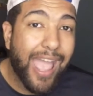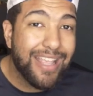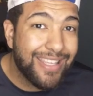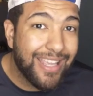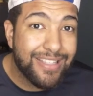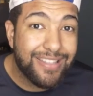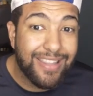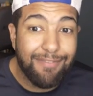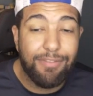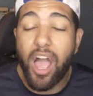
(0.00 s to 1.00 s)
seeing as
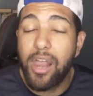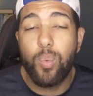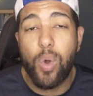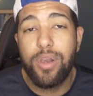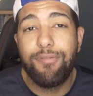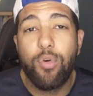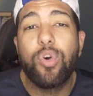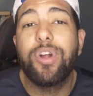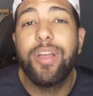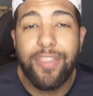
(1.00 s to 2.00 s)
they've gone
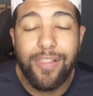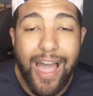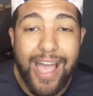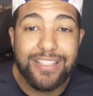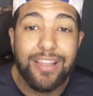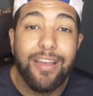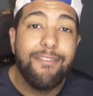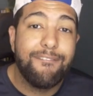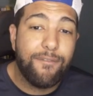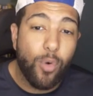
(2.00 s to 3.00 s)
1-4 in the last
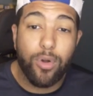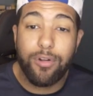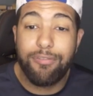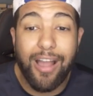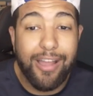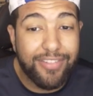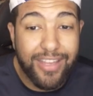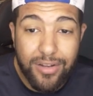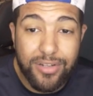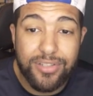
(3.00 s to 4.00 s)
4 or 5
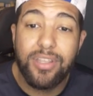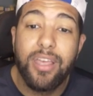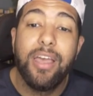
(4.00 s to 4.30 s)
years.